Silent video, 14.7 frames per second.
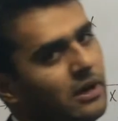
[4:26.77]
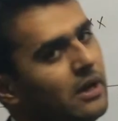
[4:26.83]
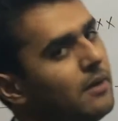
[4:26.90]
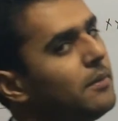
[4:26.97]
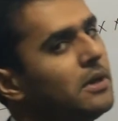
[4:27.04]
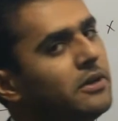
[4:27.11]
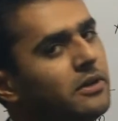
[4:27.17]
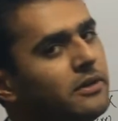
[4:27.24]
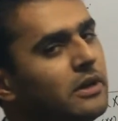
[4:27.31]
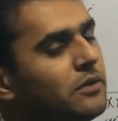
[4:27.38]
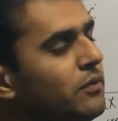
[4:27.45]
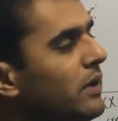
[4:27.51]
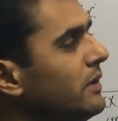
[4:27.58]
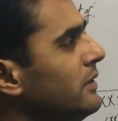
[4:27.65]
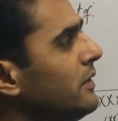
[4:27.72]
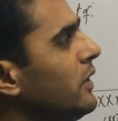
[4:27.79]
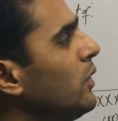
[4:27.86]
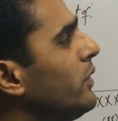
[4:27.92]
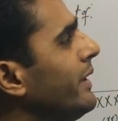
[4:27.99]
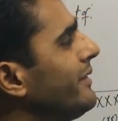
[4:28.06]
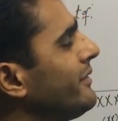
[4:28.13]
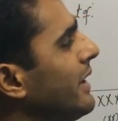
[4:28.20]
liability. That's why these are
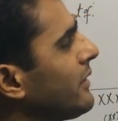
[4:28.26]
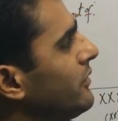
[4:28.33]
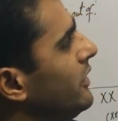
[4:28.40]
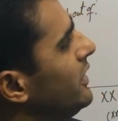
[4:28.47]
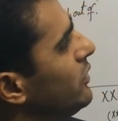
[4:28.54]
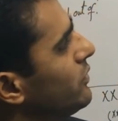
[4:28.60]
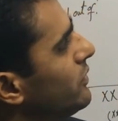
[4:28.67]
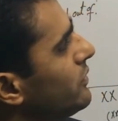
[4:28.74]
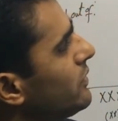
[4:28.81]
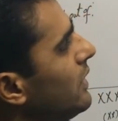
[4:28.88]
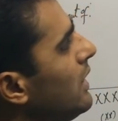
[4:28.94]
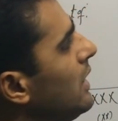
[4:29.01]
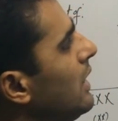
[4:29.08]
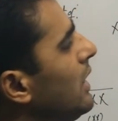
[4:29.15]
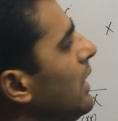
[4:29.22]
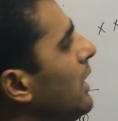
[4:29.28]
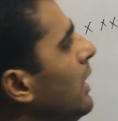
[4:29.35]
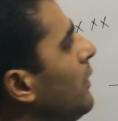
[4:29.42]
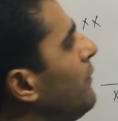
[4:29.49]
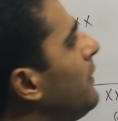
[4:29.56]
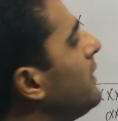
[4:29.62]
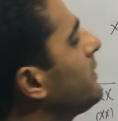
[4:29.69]
known as tax reducers. Now
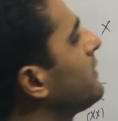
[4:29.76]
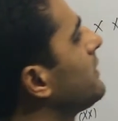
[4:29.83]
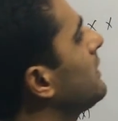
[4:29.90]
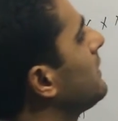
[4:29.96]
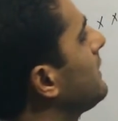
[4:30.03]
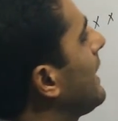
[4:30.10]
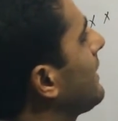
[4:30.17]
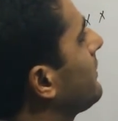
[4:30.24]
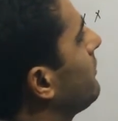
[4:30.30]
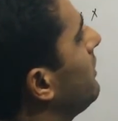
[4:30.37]
first tax